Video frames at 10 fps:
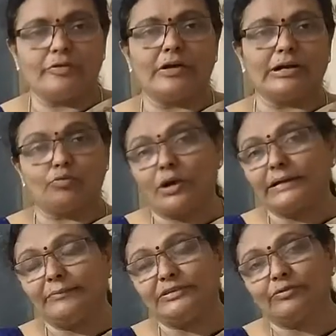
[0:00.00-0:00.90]
At what
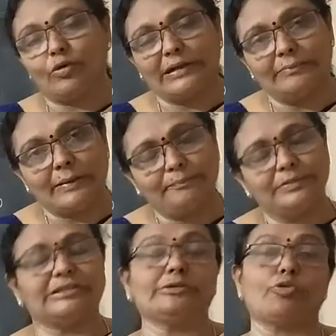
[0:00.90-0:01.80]
time she woke him up?
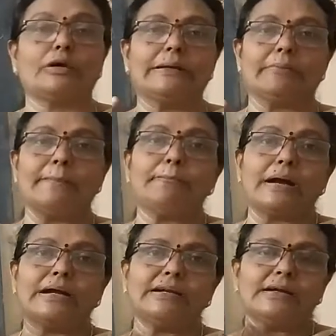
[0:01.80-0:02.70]
She woke him up
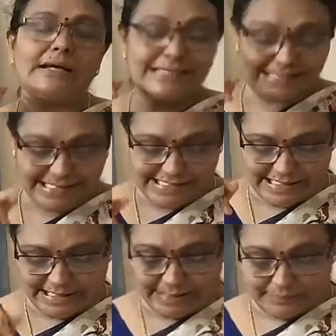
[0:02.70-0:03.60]
at
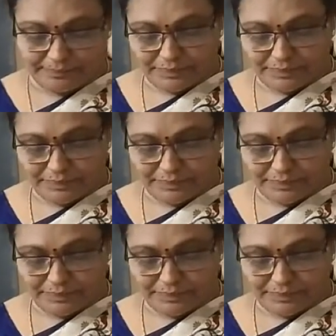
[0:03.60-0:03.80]
6 a.m.